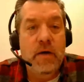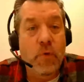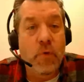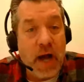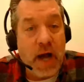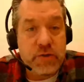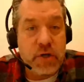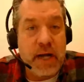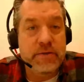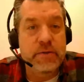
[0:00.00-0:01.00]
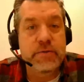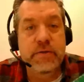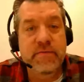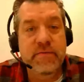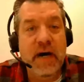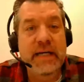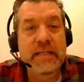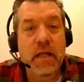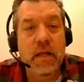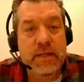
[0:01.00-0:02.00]
for contractors to
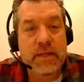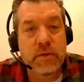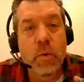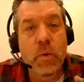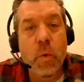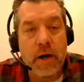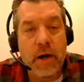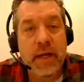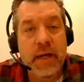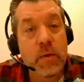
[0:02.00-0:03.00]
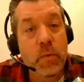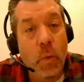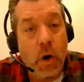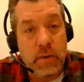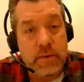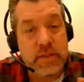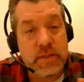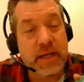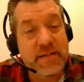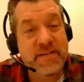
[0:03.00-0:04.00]
find electrical wiring in walls,
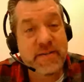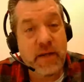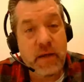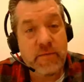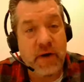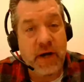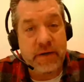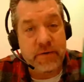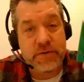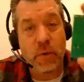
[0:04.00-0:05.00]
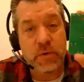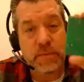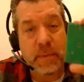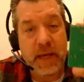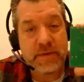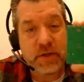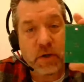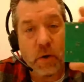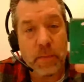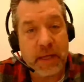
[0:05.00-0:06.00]
like a stud finder. So it was meant to
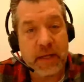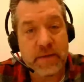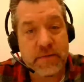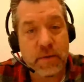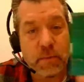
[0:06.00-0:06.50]
go up against the